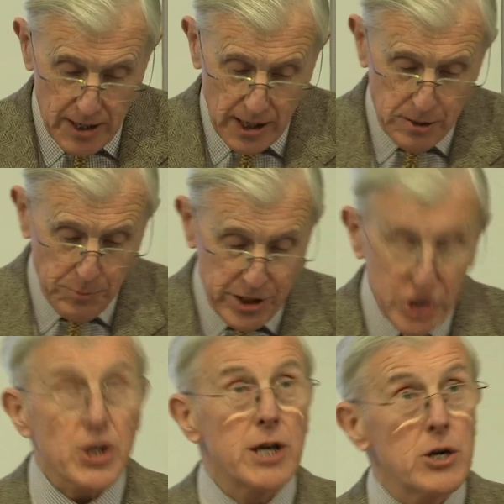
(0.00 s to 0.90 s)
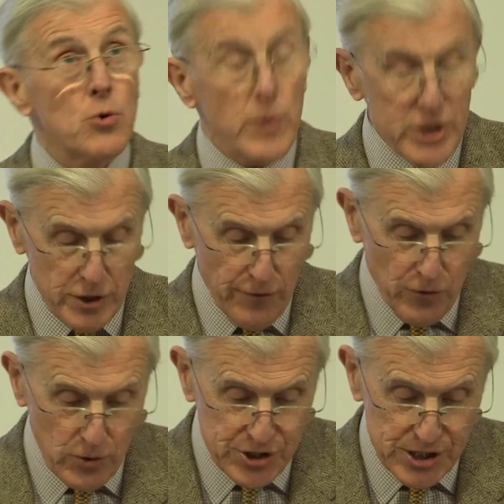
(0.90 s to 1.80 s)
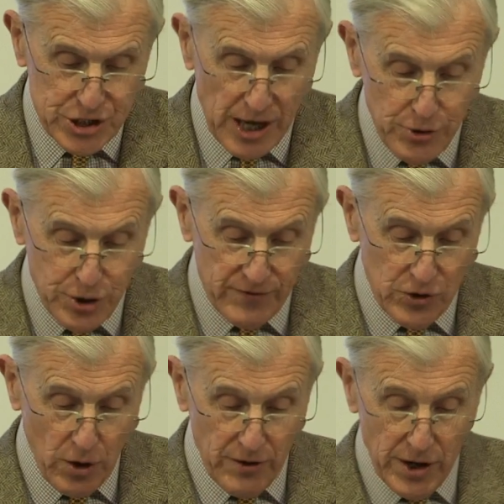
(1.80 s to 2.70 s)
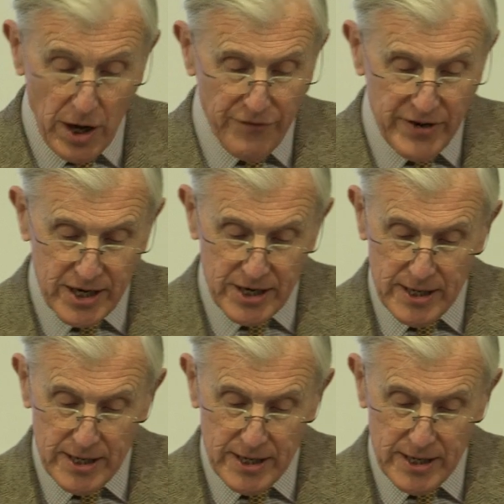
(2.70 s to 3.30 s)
and the British and Norwegian forces south of Narvik,